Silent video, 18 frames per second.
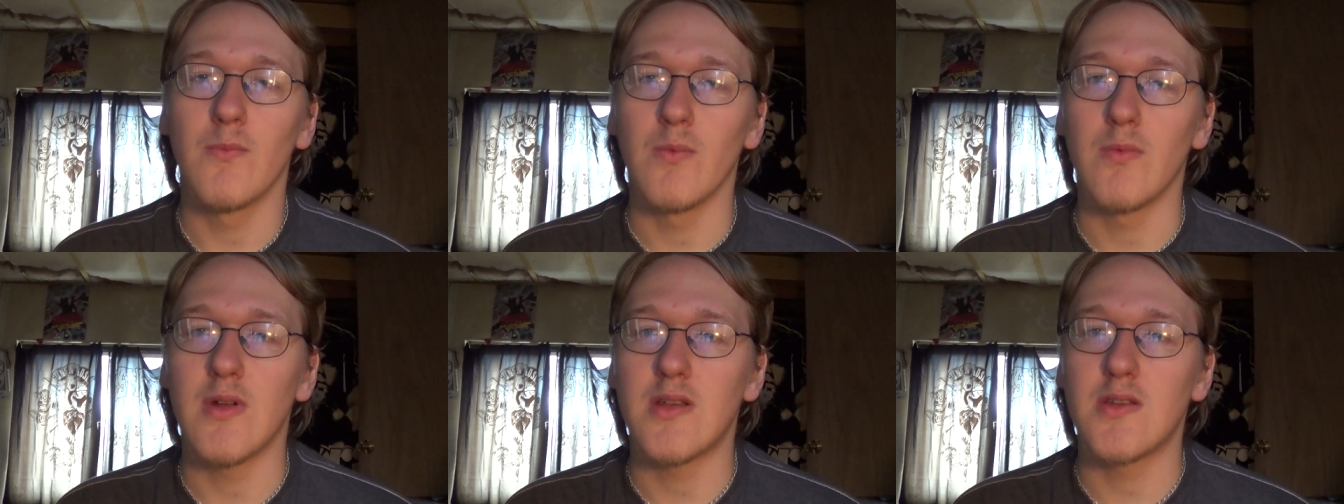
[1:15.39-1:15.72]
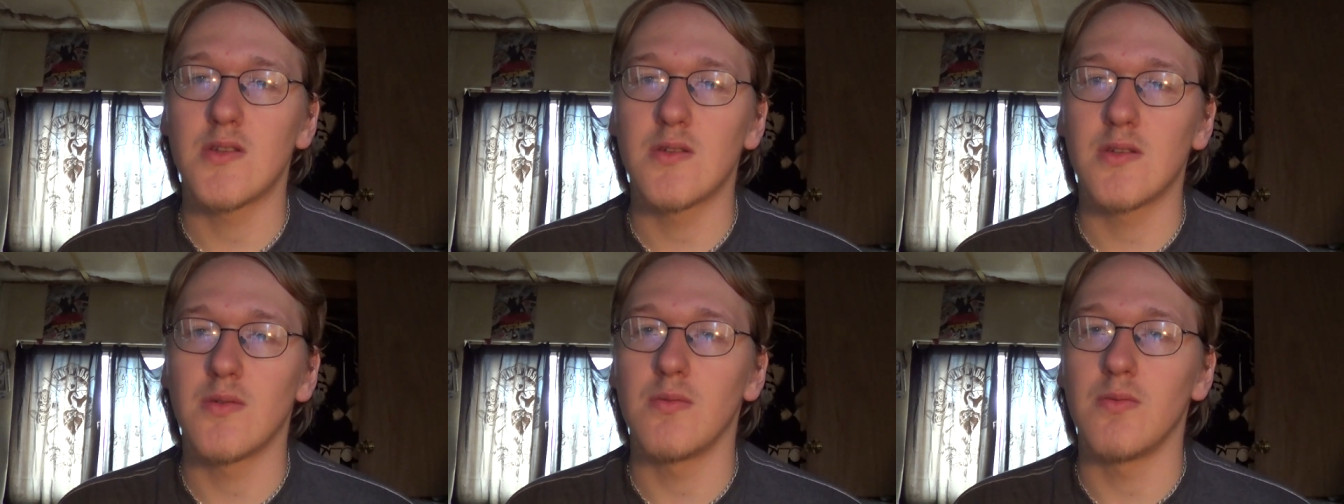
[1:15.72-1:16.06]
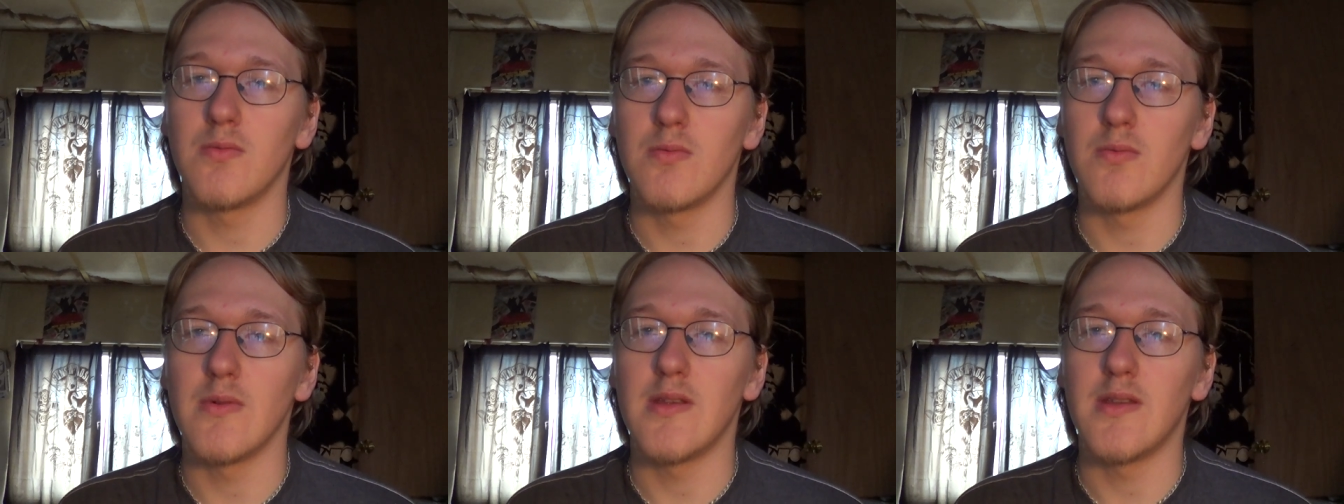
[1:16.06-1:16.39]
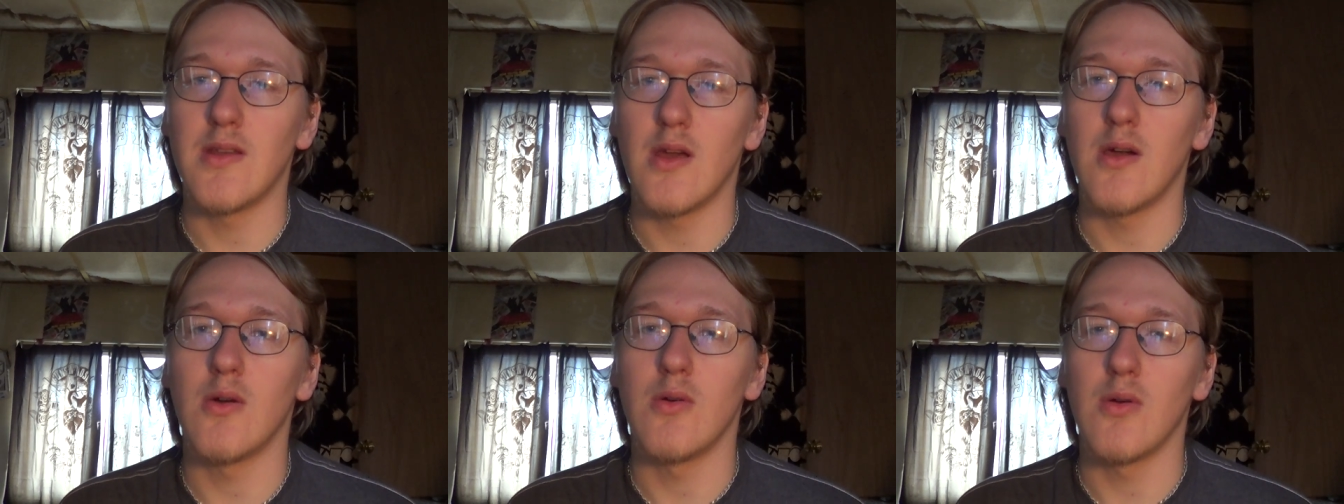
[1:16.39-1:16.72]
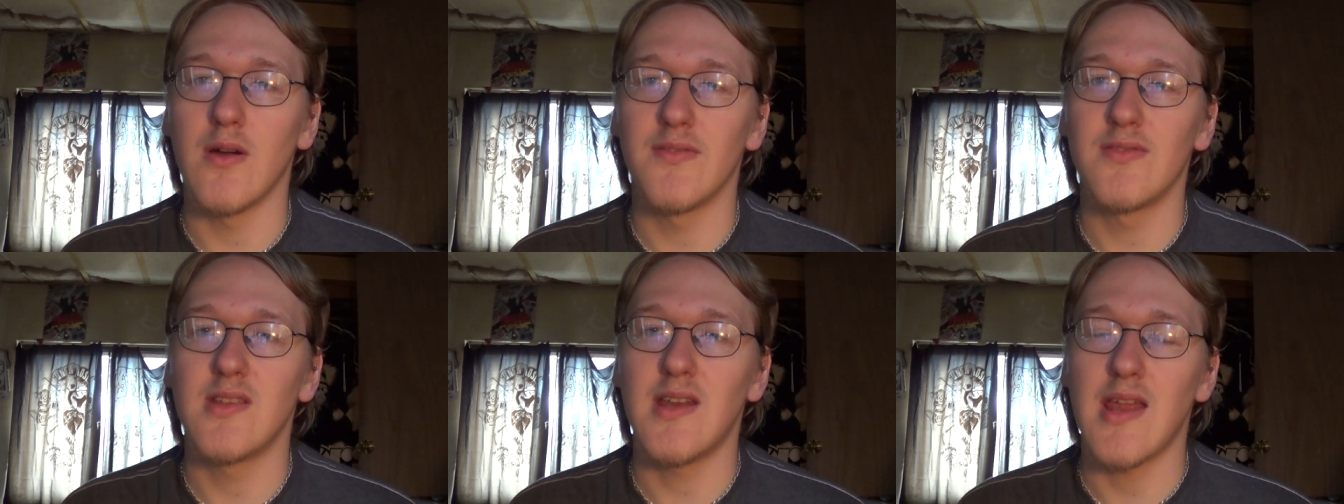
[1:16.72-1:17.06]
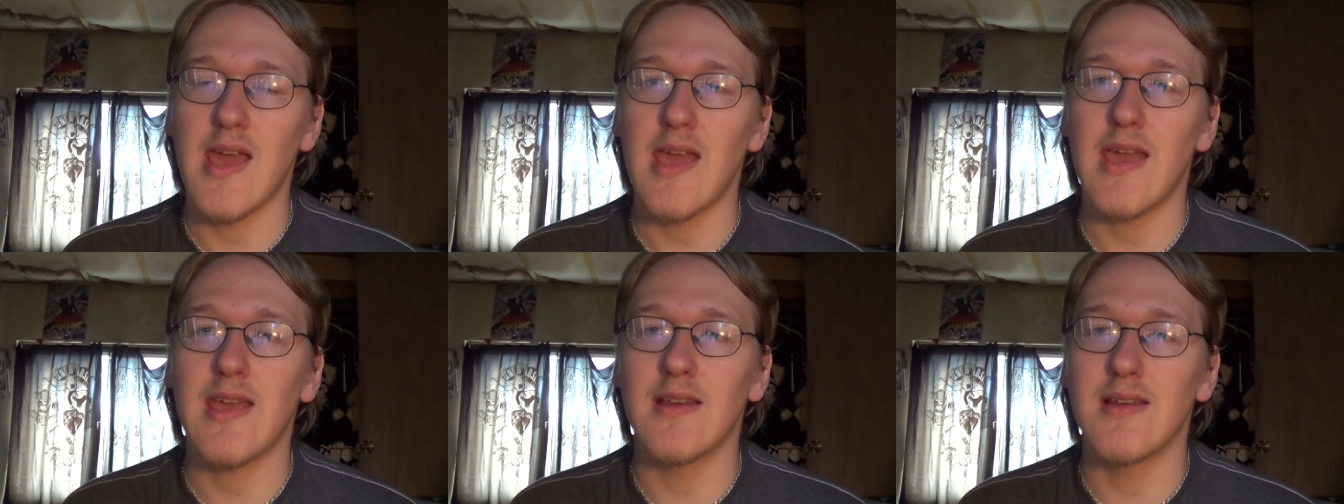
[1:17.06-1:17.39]
which we know of
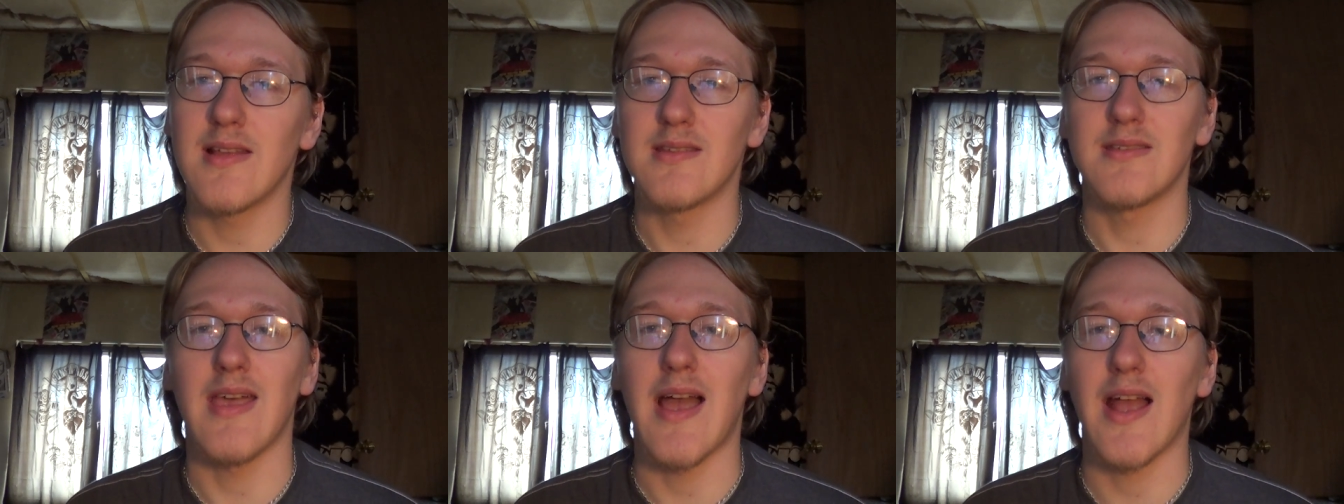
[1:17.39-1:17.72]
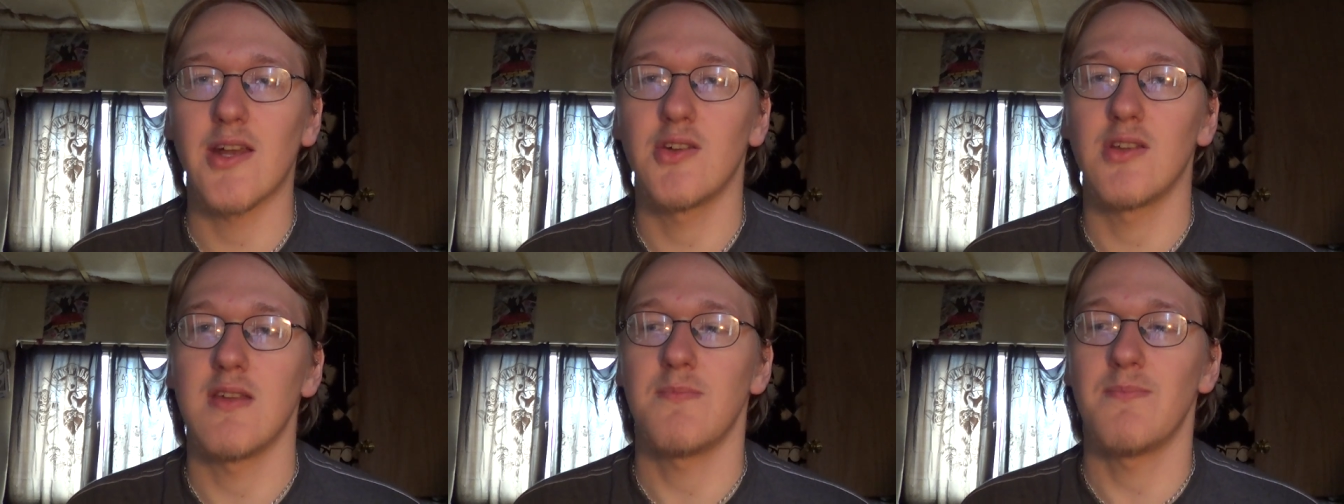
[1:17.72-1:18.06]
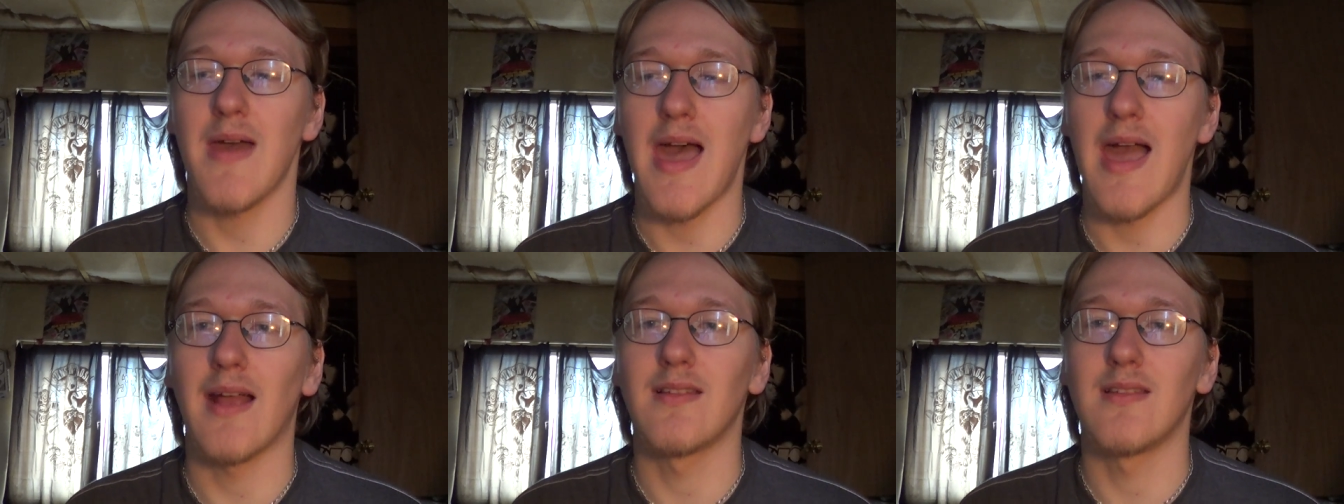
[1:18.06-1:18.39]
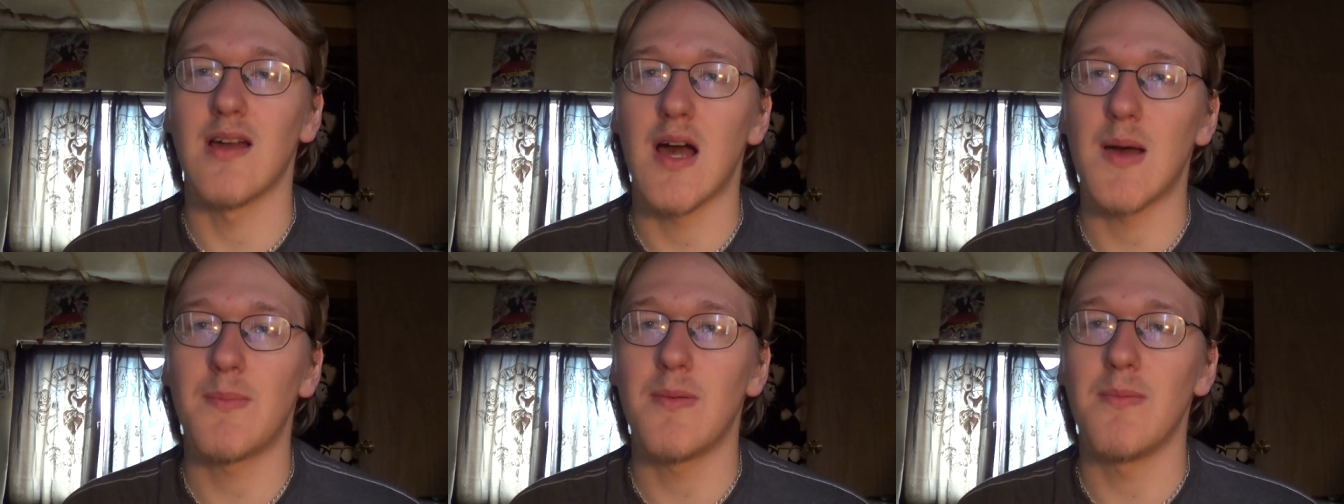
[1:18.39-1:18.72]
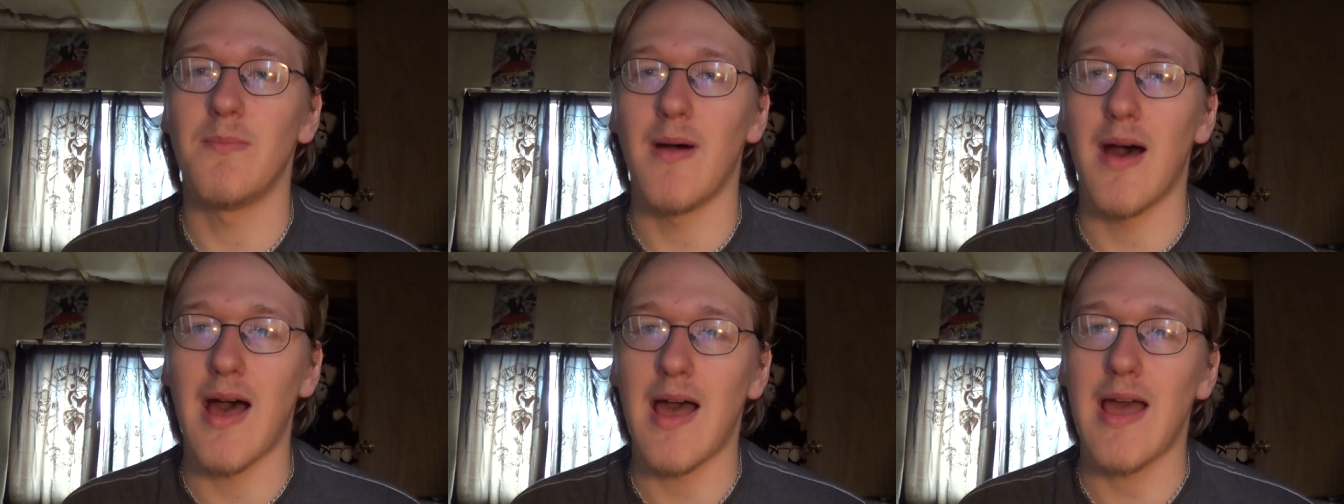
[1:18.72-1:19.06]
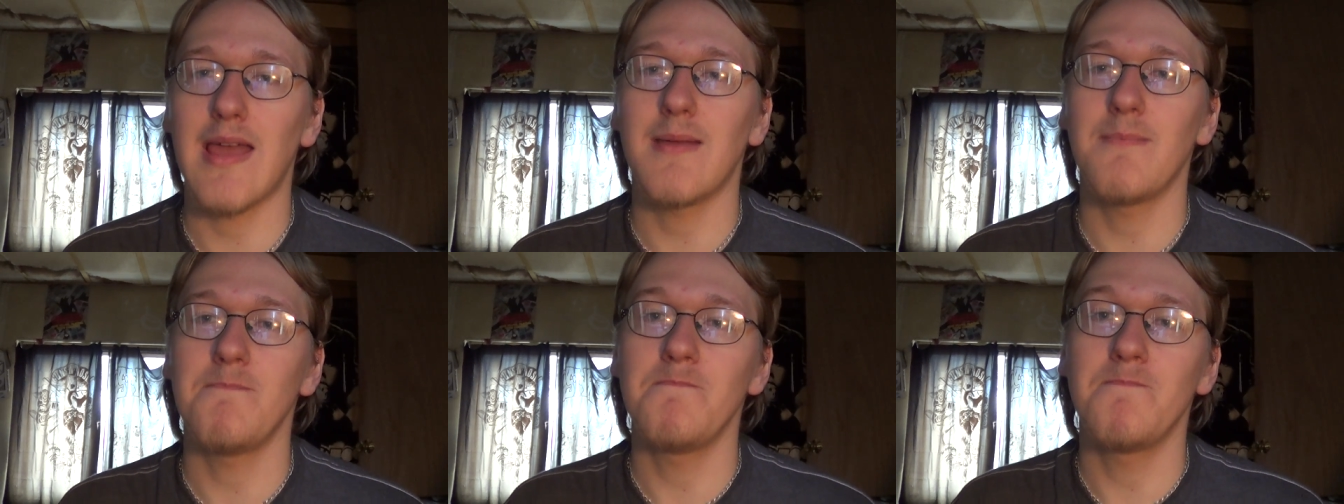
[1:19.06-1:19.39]
today and is actually backed up
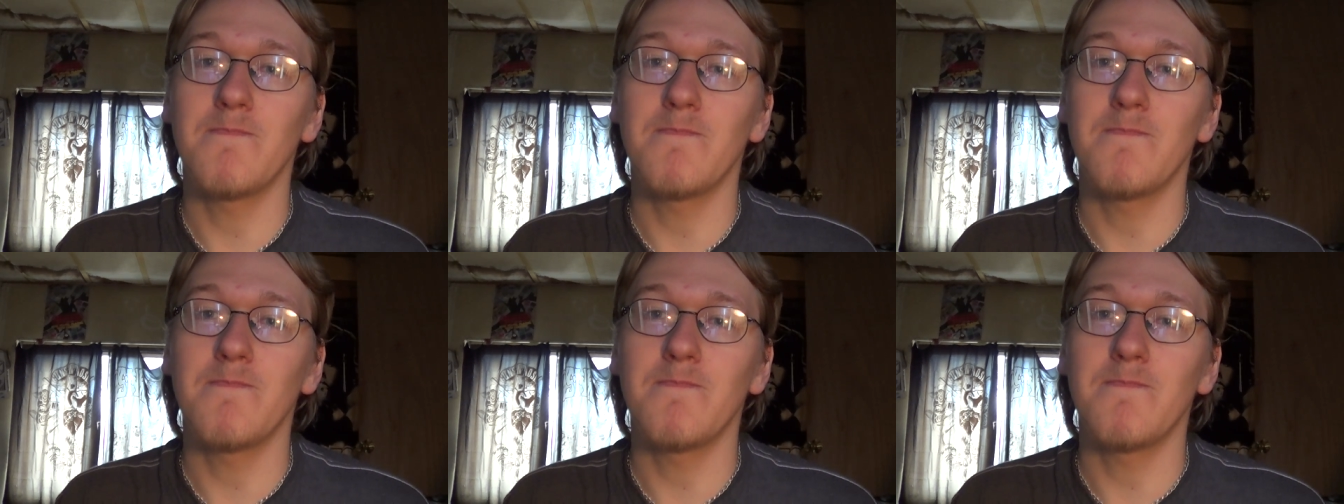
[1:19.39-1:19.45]
by